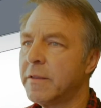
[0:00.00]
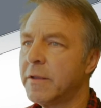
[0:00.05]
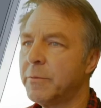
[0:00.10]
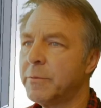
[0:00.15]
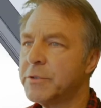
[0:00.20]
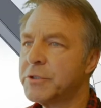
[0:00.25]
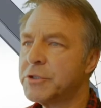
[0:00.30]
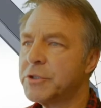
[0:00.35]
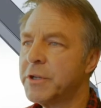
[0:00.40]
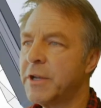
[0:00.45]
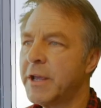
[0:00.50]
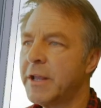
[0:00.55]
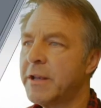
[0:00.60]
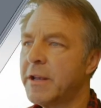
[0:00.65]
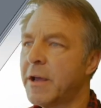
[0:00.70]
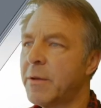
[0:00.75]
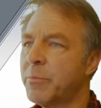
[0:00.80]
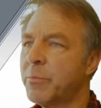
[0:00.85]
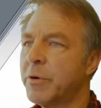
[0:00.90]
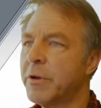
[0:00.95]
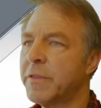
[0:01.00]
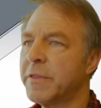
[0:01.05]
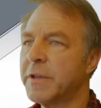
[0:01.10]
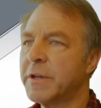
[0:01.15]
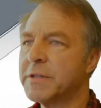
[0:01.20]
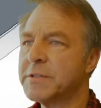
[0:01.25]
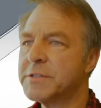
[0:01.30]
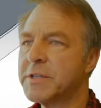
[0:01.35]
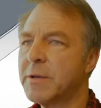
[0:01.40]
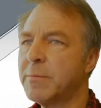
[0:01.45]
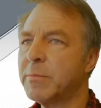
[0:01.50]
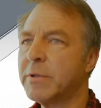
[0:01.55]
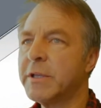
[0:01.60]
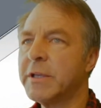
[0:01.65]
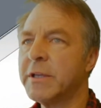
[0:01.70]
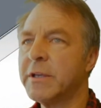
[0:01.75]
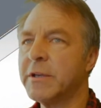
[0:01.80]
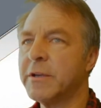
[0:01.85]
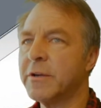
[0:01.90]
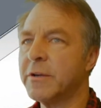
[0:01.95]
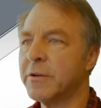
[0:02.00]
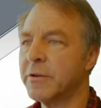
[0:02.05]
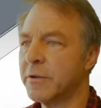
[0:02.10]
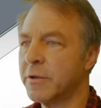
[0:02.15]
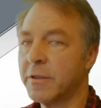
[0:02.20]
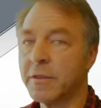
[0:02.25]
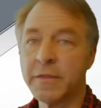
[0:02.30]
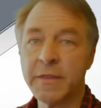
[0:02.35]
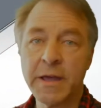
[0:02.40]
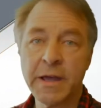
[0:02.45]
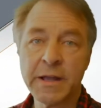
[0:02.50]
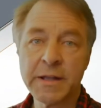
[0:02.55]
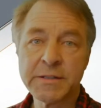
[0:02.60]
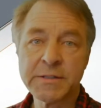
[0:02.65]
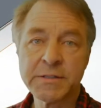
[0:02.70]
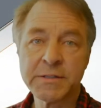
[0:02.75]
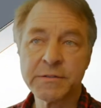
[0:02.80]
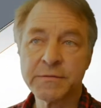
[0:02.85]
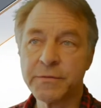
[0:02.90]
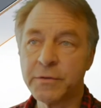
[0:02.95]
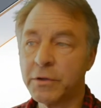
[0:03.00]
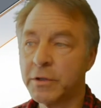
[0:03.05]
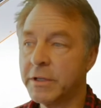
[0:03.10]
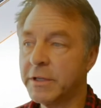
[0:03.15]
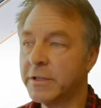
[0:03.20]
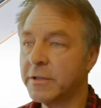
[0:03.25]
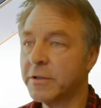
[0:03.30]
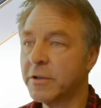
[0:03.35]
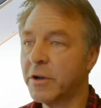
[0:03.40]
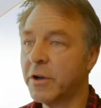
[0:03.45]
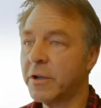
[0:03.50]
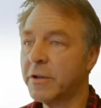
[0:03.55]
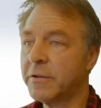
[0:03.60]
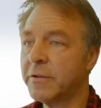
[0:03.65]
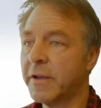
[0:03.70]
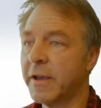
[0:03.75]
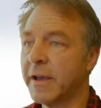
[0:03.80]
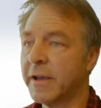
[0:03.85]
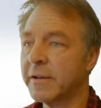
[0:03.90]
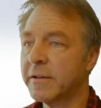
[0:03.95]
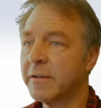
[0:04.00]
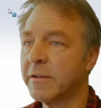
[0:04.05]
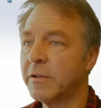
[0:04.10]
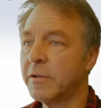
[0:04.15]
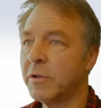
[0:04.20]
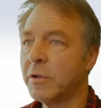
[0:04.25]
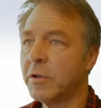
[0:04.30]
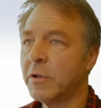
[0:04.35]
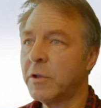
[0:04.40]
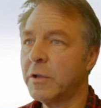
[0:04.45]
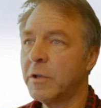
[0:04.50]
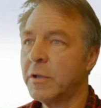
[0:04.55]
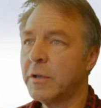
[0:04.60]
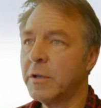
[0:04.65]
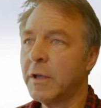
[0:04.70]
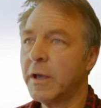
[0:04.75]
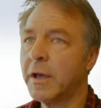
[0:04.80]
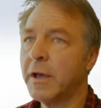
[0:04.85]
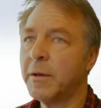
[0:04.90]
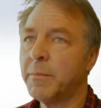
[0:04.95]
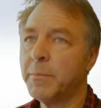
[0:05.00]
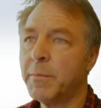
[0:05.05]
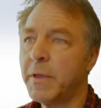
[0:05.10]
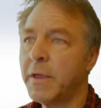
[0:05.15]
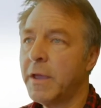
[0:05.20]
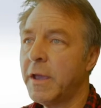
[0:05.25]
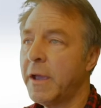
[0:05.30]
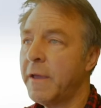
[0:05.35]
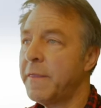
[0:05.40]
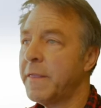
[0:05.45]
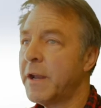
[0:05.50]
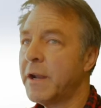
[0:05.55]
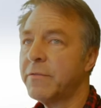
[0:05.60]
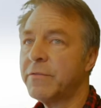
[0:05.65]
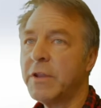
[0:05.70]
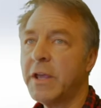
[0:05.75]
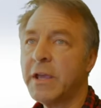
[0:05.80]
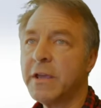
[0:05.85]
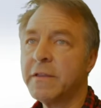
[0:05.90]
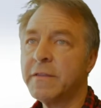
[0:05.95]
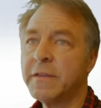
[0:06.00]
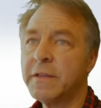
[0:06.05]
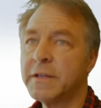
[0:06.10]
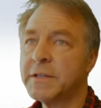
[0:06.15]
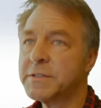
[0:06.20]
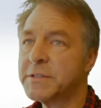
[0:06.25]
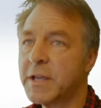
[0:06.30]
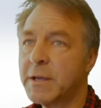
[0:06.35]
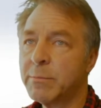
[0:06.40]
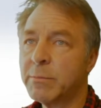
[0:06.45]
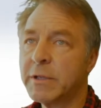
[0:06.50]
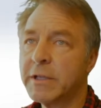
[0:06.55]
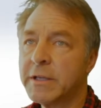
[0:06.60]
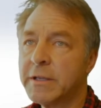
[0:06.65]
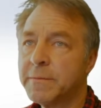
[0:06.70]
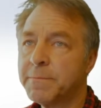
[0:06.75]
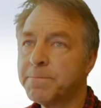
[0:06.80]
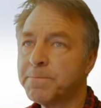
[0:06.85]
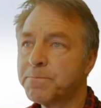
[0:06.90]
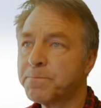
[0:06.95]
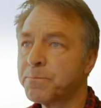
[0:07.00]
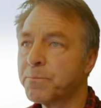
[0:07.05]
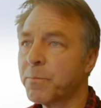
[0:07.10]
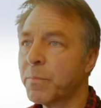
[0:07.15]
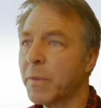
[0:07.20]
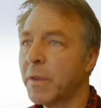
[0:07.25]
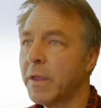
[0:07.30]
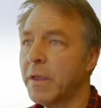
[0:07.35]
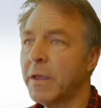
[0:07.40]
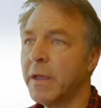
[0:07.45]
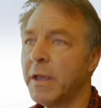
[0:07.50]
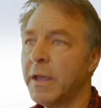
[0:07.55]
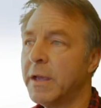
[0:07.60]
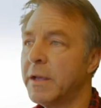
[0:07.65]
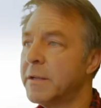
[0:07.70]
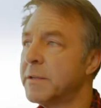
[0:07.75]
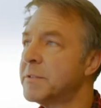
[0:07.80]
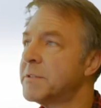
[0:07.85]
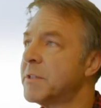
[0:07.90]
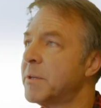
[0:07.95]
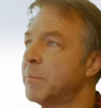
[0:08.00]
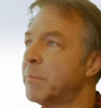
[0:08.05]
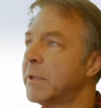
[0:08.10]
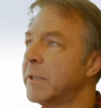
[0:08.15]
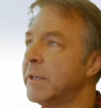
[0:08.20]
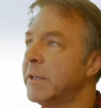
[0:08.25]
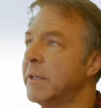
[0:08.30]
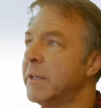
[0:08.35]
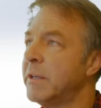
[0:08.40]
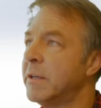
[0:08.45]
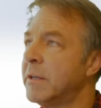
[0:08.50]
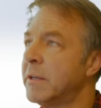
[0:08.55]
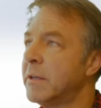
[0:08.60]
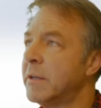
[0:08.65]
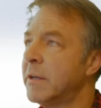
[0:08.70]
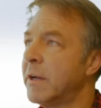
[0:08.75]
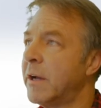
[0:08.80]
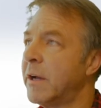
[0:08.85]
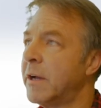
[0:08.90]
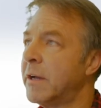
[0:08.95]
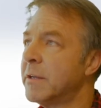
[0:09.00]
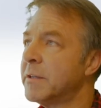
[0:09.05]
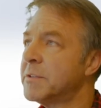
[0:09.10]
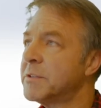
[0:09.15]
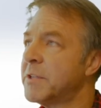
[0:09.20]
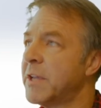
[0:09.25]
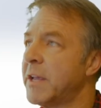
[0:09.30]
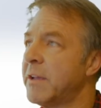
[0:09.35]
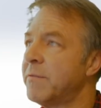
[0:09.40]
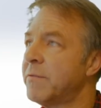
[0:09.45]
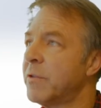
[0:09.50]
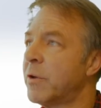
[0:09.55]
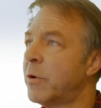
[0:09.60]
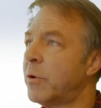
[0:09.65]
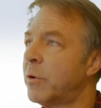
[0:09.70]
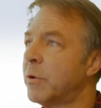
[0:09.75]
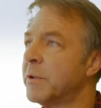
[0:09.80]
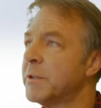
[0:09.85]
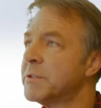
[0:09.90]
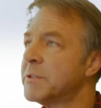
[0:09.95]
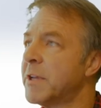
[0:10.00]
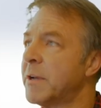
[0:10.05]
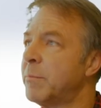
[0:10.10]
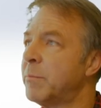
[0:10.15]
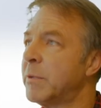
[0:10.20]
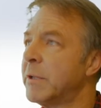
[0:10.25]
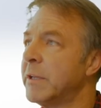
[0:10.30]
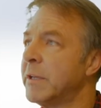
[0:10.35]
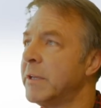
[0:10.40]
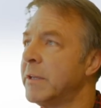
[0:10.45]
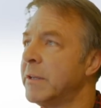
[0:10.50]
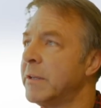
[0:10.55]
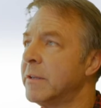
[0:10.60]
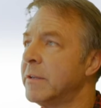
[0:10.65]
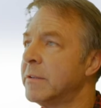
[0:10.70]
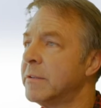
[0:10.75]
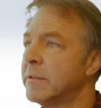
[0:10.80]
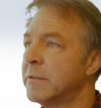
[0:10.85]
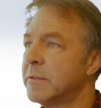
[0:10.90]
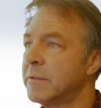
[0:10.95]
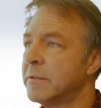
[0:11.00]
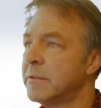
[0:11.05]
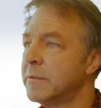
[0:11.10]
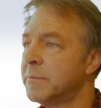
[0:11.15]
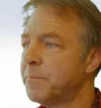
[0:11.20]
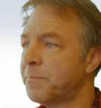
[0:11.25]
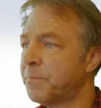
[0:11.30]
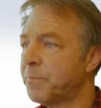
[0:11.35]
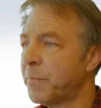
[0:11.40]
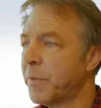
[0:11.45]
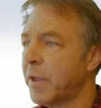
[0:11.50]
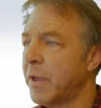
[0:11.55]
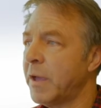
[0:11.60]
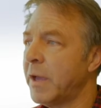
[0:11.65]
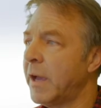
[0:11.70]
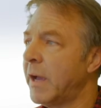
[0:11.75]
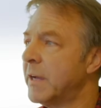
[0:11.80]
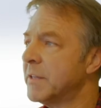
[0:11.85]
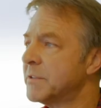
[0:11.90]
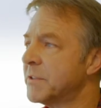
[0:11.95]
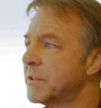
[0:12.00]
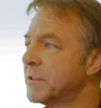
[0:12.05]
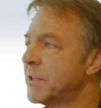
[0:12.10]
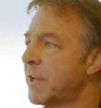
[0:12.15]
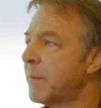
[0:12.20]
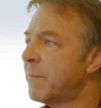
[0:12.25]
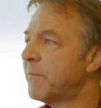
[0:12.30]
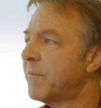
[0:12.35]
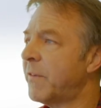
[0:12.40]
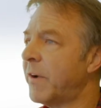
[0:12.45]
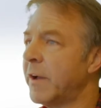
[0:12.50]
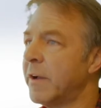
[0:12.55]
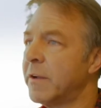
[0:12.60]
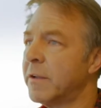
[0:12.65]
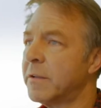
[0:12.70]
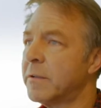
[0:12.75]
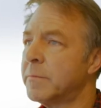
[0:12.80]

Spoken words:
we should end up with an assembly here that's fully in contact. And then I've taken the assembly and simply saved the whole assembly as a step file.